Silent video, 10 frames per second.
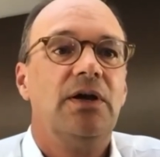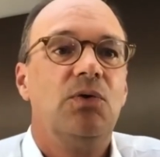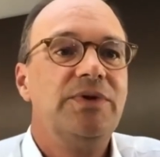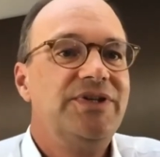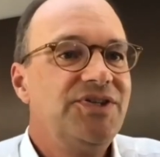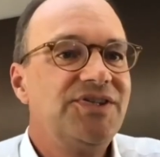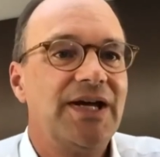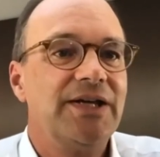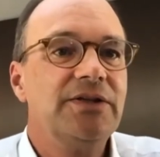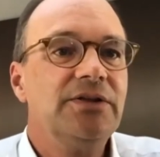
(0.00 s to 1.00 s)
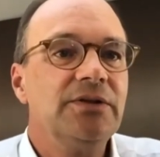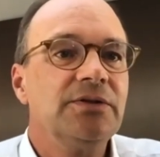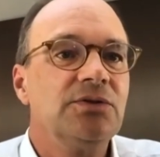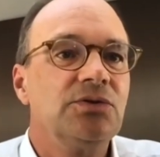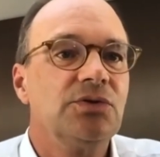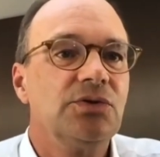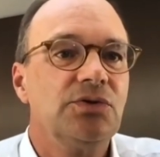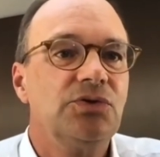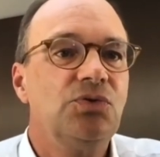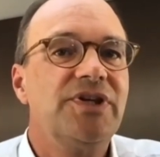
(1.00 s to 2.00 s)
We decided
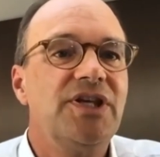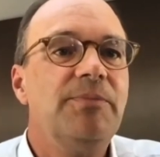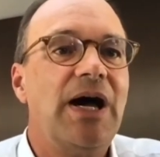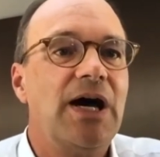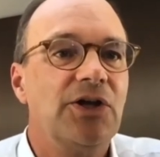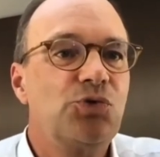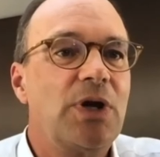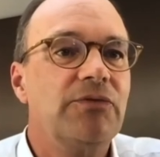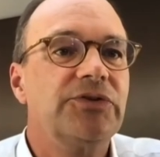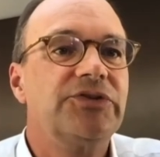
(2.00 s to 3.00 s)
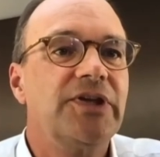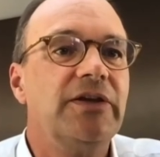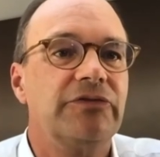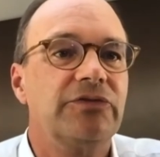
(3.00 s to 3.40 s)
to keep our drivers safe.